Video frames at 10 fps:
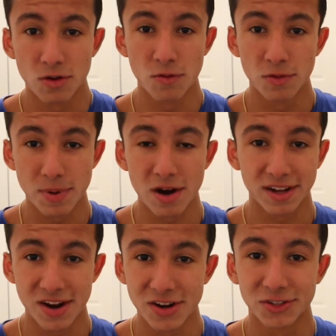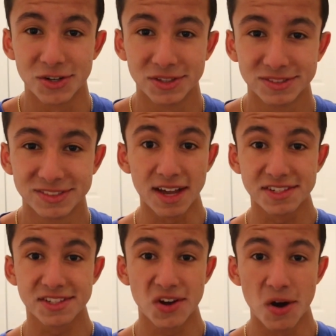overpowered character.
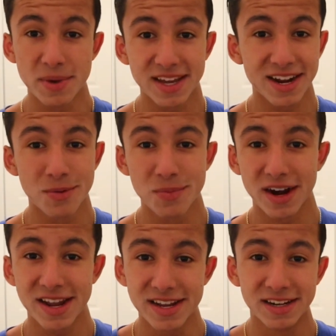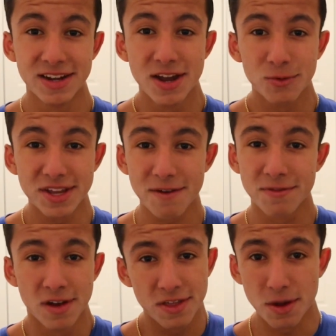Next, coming in at number 8, we
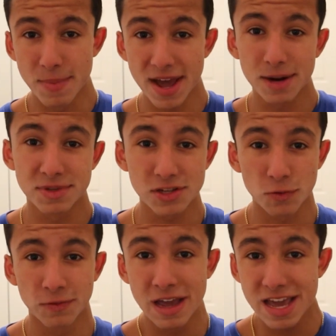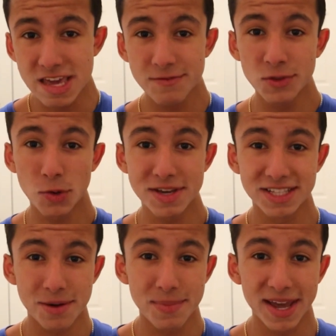have the man himself. Even though he's
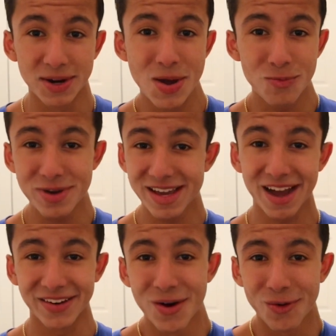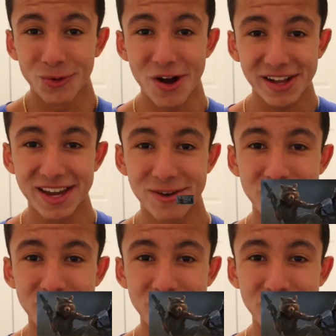not a man, we got Rocket